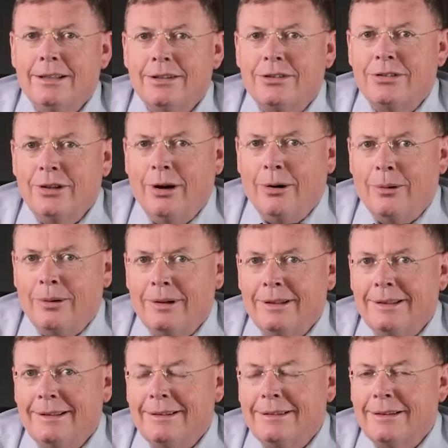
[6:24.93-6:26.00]
So
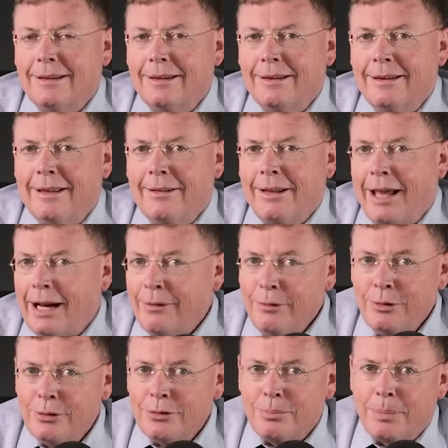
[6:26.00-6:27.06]
a lot of
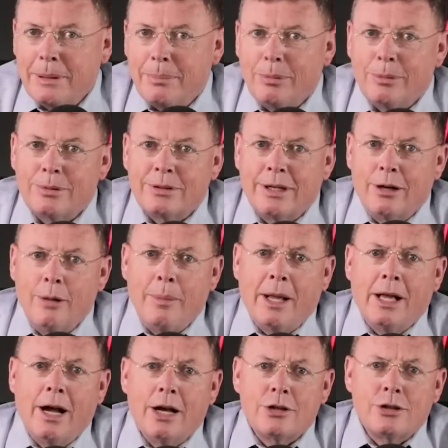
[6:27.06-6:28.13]
news people were saying, oh
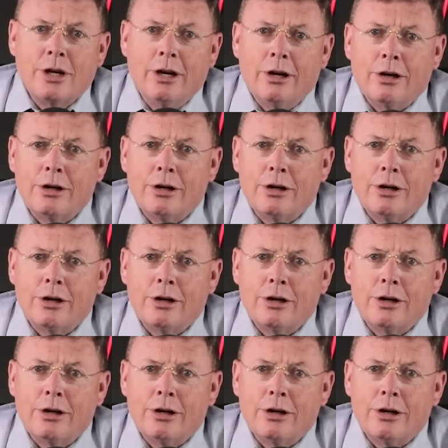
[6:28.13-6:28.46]
my gosh,